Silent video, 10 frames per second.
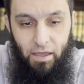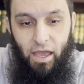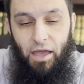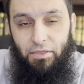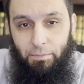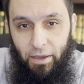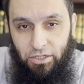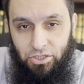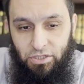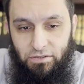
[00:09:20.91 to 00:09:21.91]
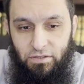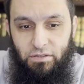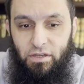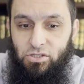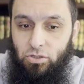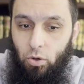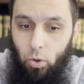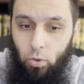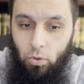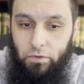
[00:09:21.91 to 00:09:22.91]
and the patient doesn't
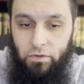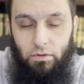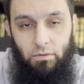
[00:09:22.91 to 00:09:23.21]
hold